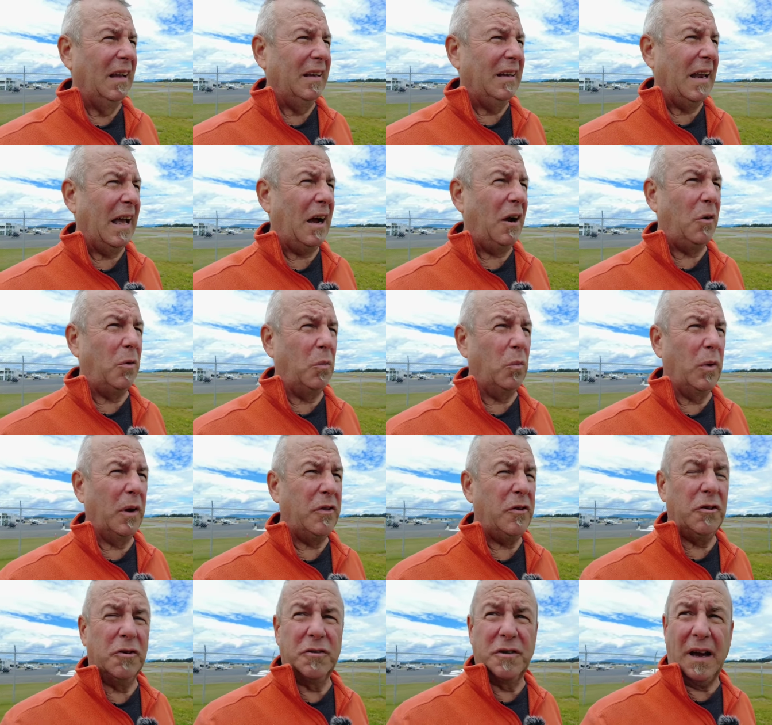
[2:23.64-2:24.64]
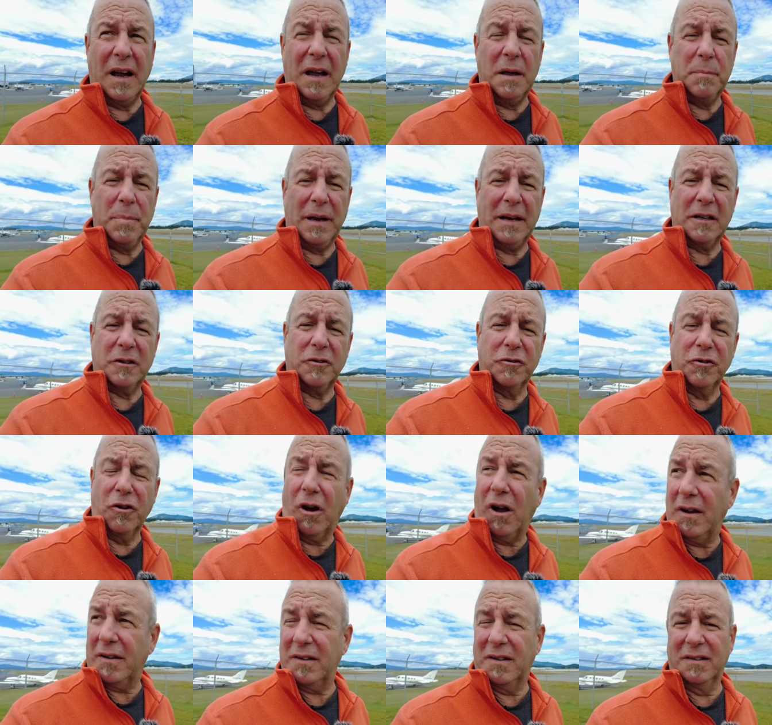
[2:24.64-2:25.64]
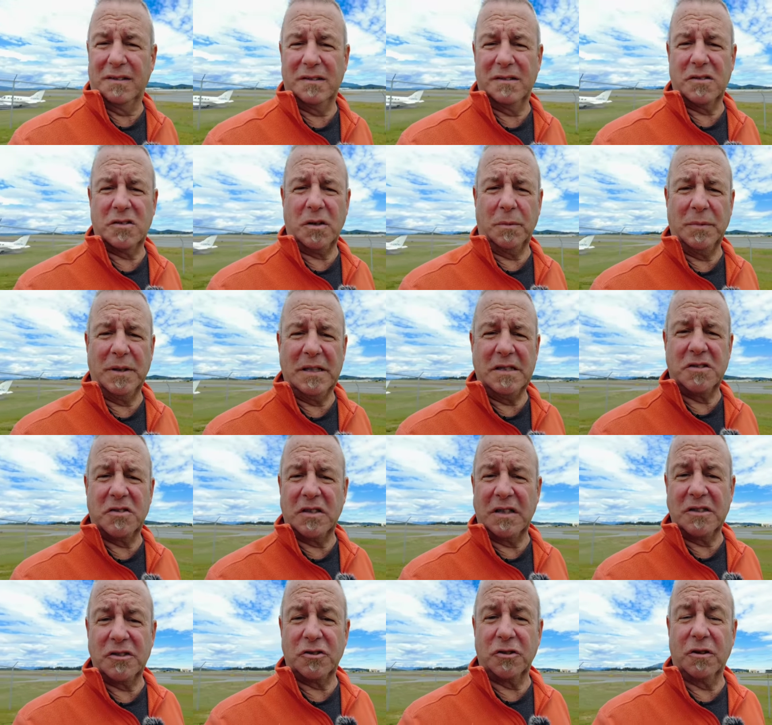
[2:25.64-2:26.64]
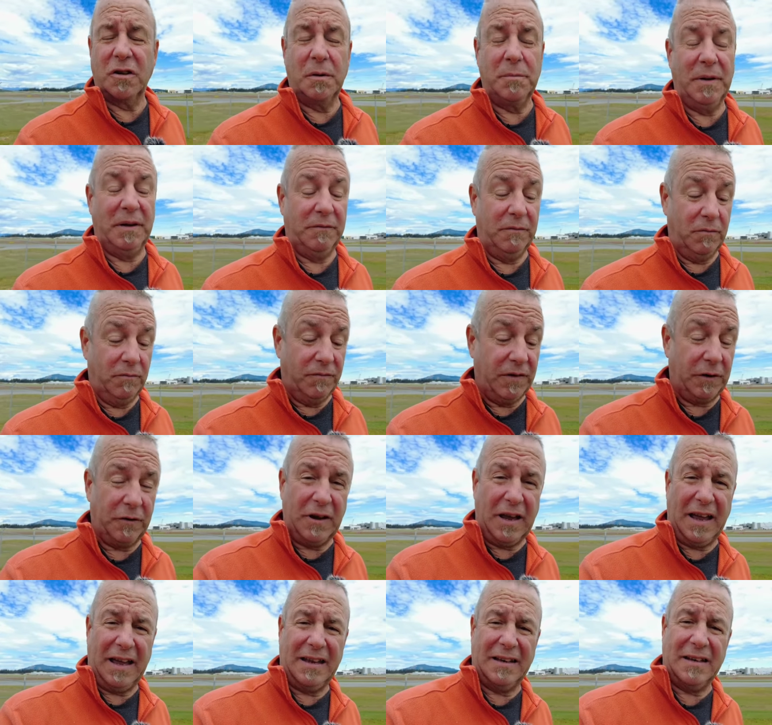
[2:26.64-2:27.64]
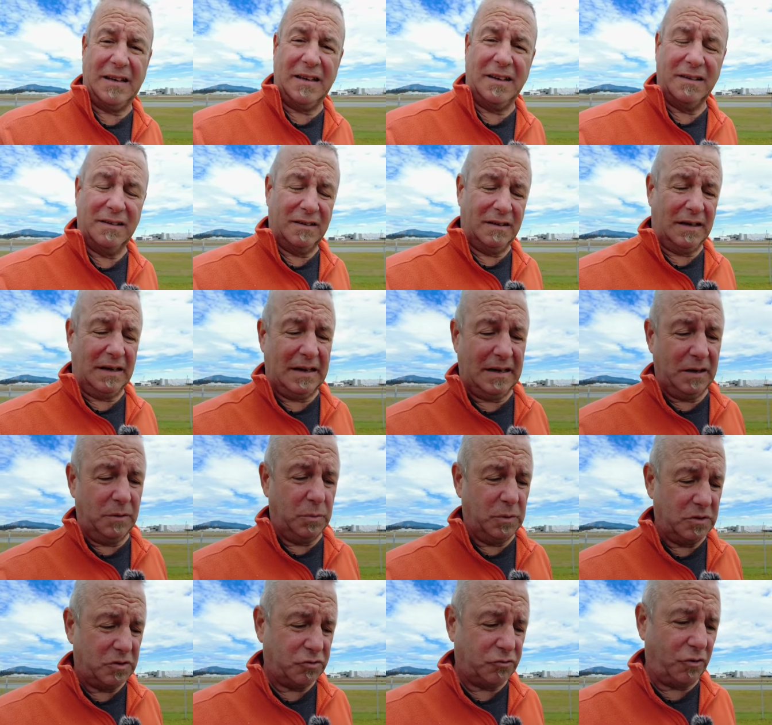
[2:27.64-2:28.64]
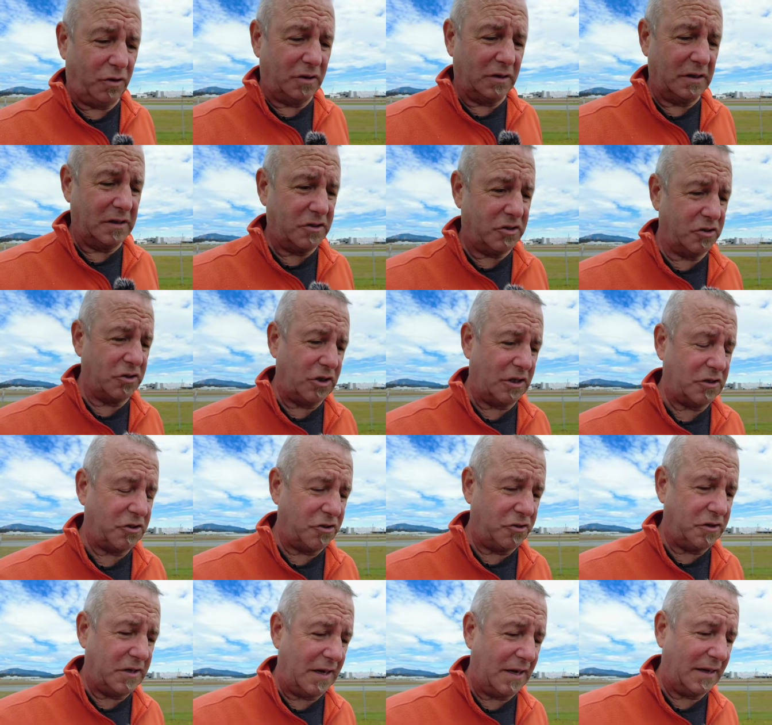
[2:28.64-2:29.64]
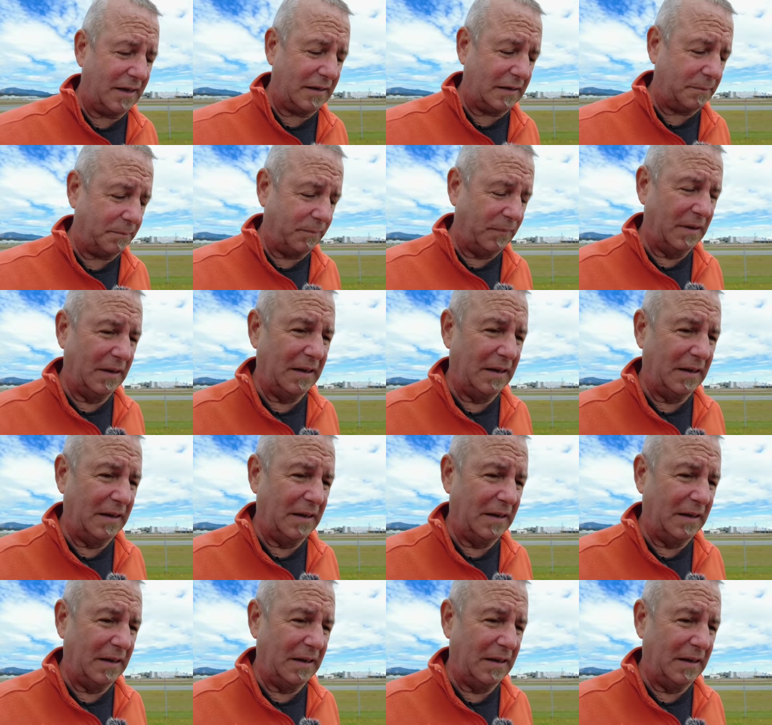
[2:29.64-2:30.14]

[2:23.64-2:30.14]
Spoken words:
Now, whether you're diabetic or not, some of these things are going to be very handy. I would strongly suggest you taking them.